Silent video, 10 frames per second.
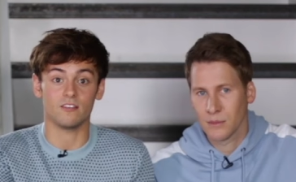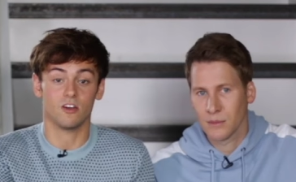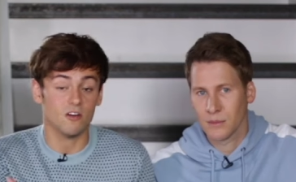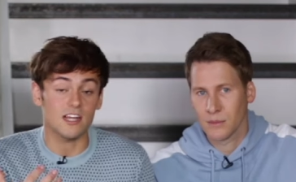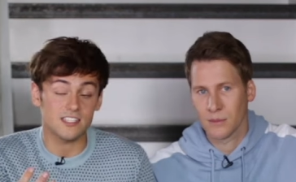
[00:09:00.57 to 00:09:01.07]
Speaker 1: with
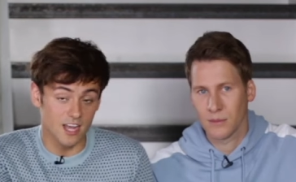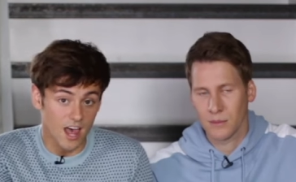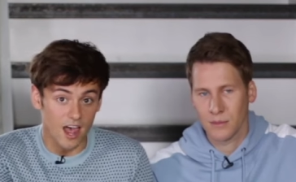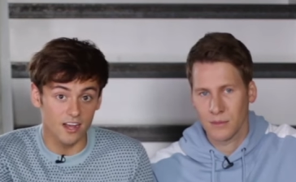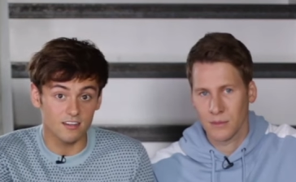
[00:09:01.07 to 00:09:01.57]
not only a
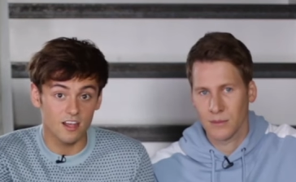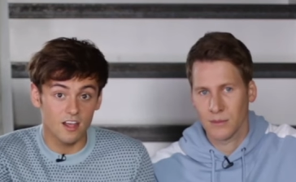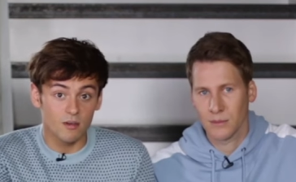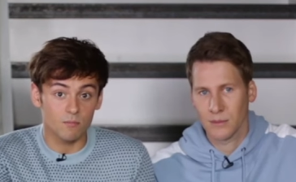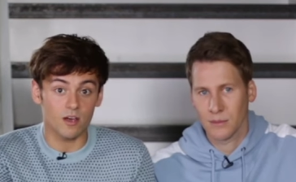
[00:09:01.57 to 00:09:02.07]
dad,
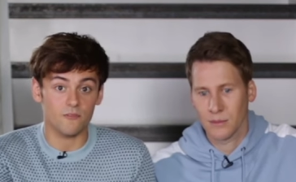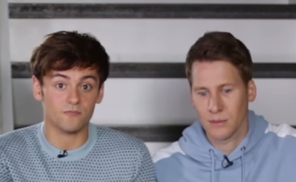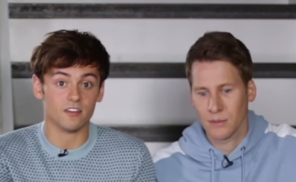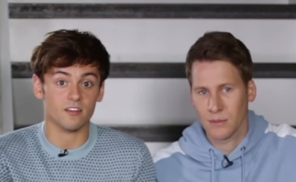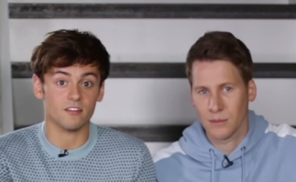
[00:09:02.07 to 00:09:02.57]

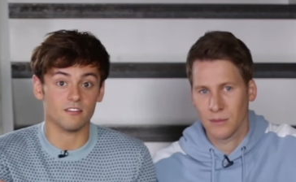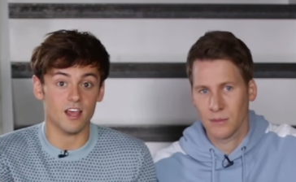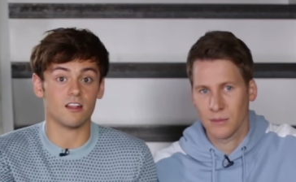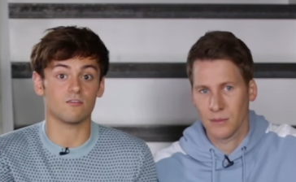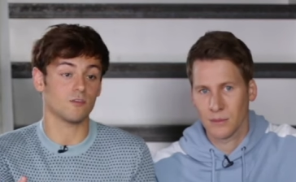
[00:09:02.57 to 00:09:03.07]
but
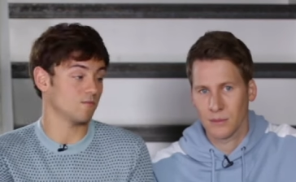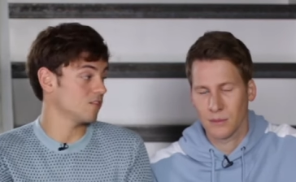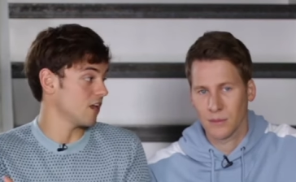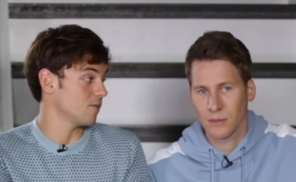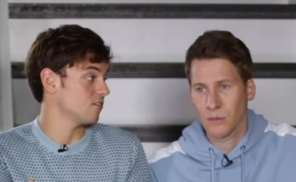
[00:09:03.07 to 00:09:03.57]
dads from
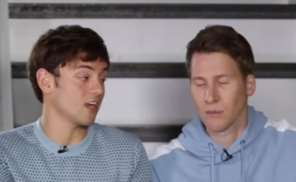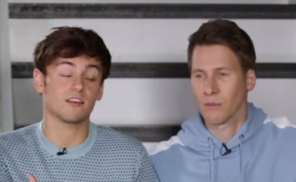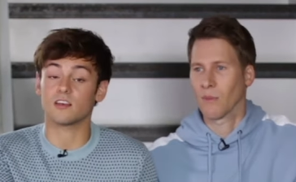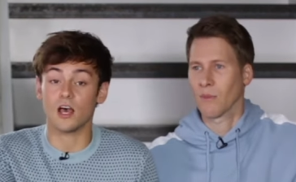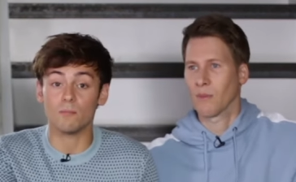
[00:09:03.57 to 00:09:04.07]

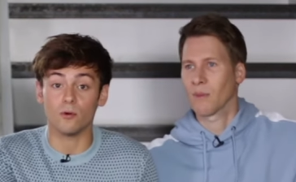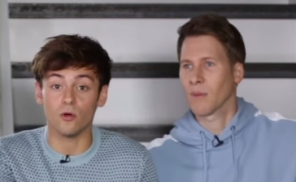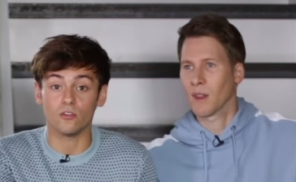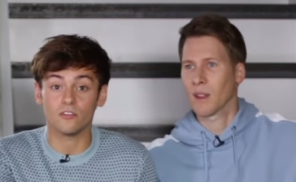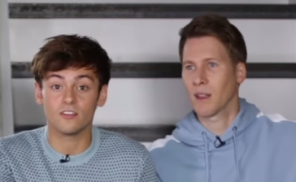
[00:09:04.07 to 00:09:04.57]
same-sex
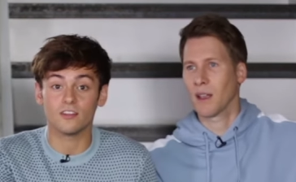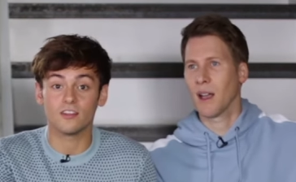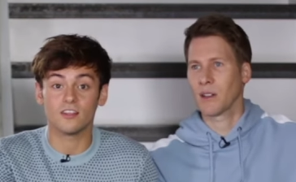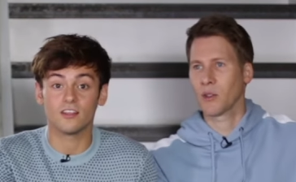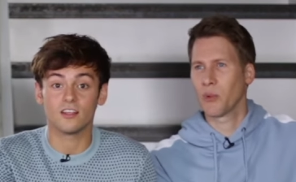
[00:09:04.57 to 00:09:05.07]
couples.
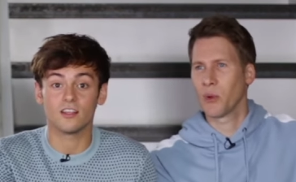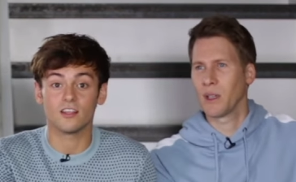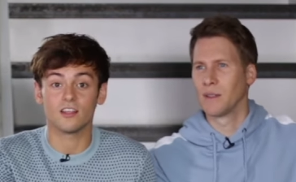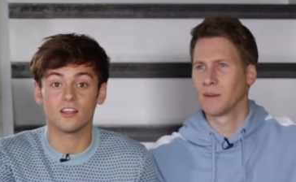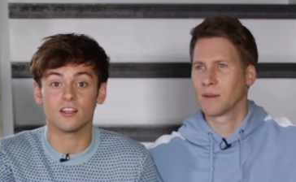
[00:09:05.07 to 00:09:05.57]
Yeah,
Speaker 2: good
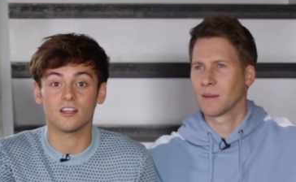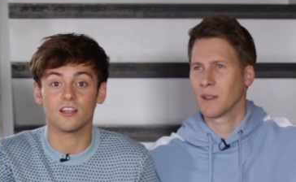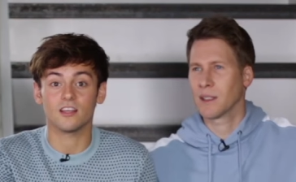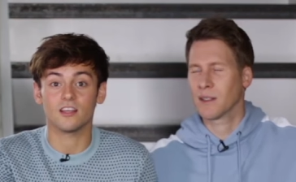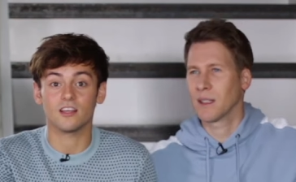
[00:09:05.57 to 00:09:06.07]
point.
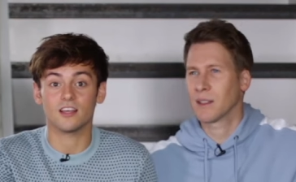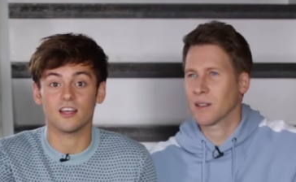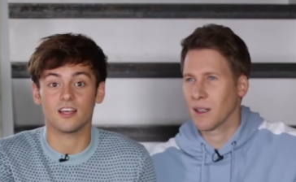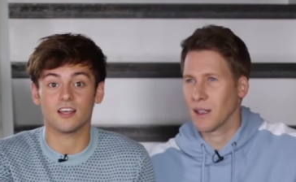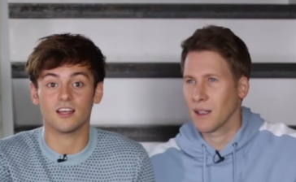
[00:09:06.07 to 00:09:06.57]
It's,
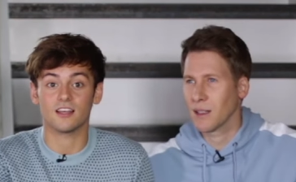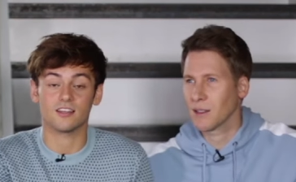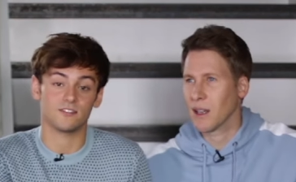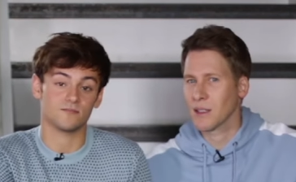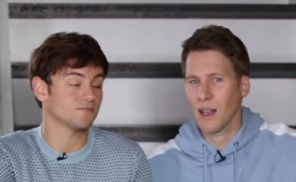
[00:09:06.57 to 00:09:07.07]
it's, it
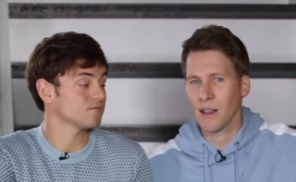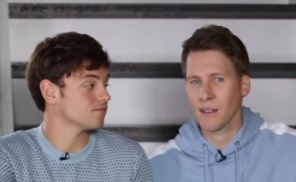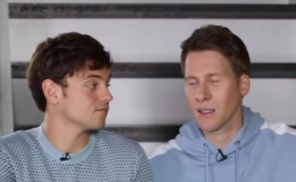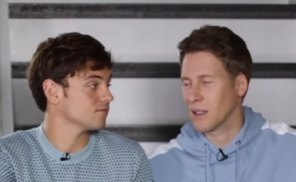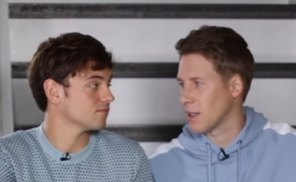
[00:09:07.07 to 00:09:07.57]
says loud
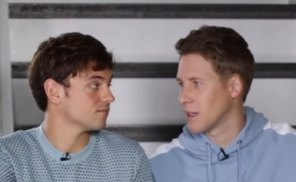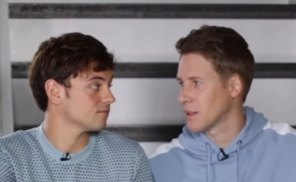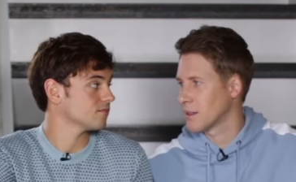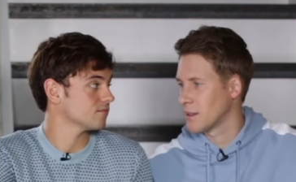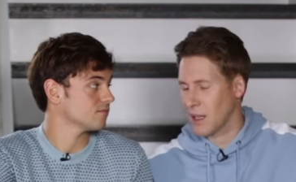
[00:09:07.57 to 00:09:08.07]
and clear,
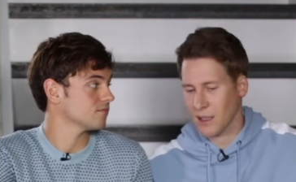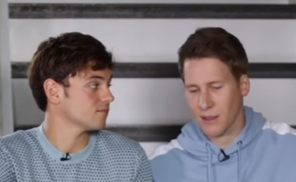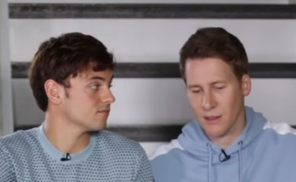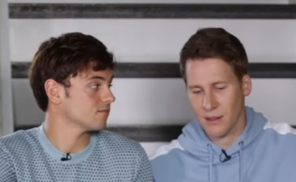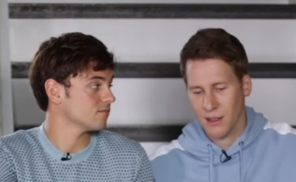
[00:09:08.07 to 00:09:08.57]
like,
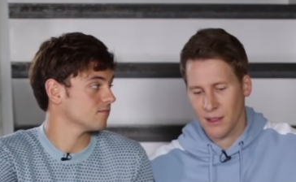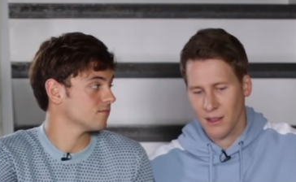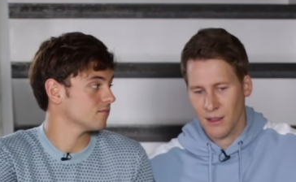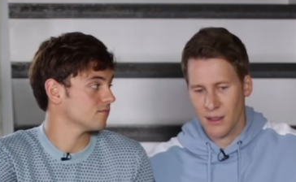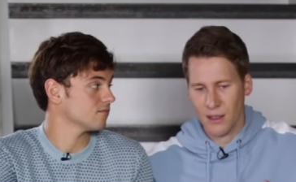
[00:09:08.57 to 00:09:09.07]
yes,
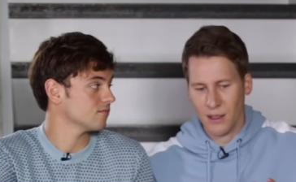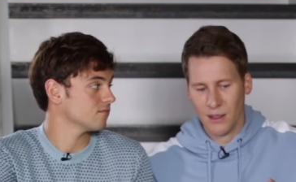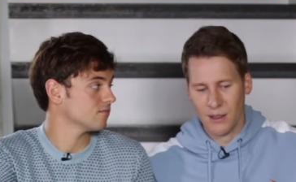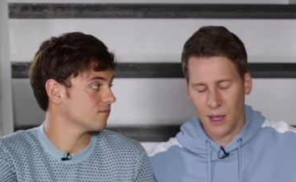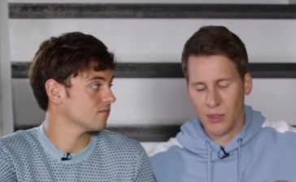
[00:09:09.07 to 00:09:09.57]

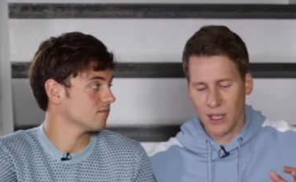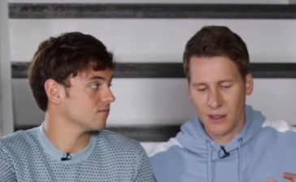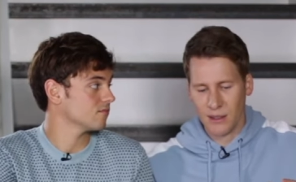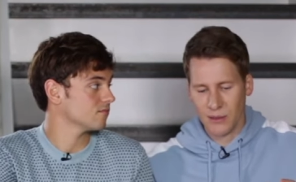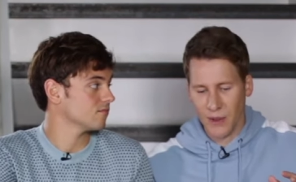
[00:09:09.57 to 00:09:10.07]
uh,
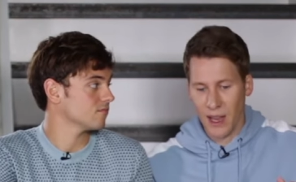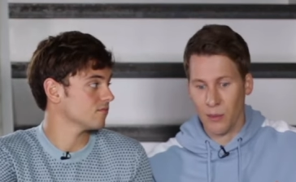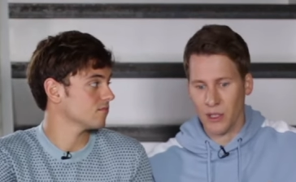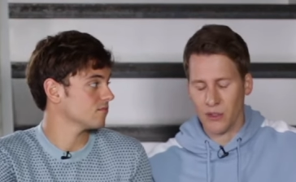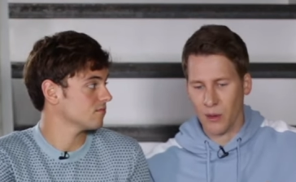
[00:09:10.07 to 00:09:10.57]
same-sex
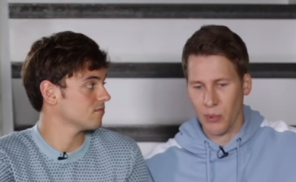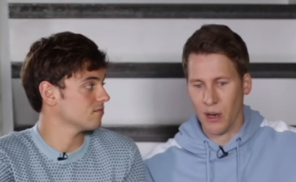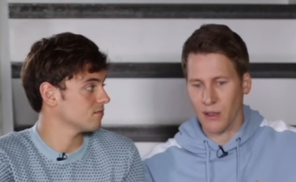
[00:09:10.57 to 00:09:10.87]
families are a